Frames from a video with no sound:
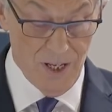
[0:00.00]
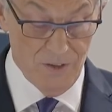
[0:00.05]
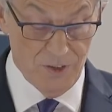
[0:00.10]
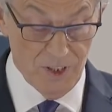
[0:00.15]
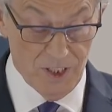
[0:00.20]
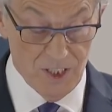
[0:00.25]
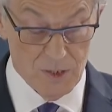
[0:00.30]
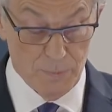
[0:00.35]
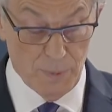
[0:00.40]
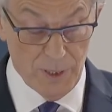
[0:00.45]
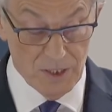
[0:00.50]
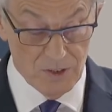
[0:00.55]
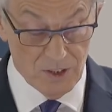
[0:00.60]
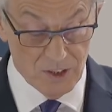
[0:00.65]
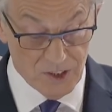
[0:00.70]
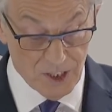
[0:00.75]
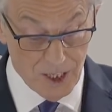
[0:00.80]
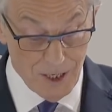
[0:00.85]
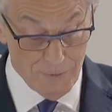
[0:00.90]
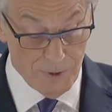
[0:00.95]
that it's being
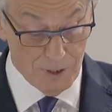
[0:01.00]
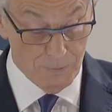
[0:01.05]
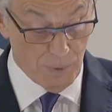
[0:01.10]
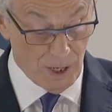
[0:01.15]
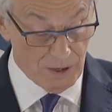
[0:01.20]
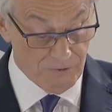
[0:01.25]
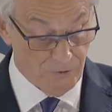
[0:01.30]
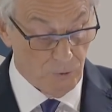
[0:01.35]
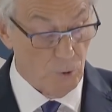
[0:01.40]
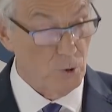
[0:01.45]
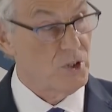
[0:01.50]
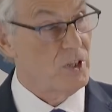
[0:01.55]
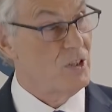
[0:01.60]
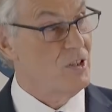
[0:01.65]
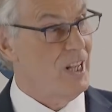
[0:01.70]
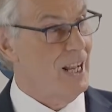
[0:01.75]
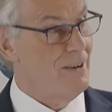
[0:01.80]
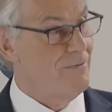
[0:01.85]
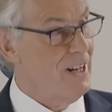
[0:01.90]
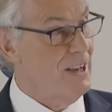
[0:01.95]
determined by
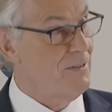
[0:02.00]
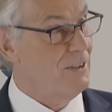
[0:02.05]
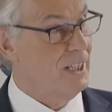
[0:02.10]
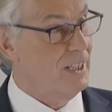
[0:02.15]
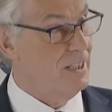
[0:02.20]
forces they've never